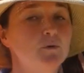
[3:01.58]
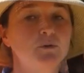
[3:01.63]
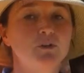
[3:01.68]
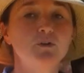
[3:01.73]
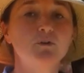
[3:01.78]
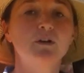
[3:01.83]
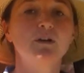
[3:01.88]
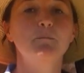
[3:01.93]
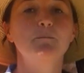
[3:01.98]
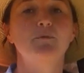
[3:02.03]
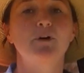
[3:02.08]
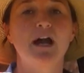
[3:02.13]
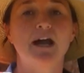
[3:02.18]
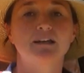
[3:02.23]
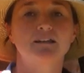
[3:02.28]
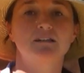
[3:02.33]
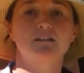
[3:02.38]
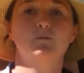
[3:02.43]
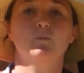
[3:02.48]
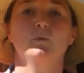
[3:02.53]
you can
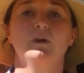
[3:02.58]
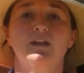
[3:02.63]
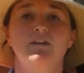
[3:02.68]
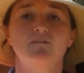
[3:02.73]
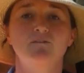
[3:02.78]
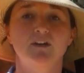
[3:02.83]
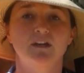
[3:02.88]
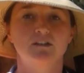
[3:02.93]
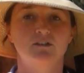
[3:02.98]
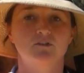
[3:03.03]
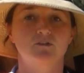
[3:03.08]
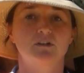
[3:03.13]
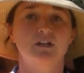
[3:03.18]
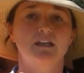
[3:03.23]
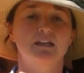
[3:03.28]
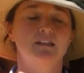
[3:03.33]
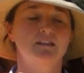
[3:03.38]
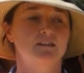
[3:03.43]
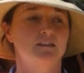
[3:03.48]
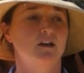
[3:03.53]
practice Wing Victory
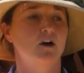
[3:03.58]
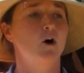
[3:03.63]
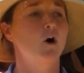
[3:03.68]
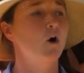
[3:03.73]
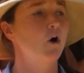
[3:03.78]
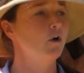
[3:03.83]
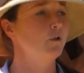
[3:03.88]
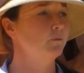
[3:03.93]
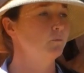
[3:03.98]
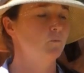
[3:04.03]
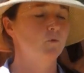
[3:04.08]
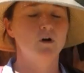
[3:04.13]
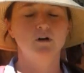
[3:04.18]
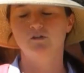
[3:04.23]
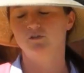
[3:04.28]
in the halt, walk,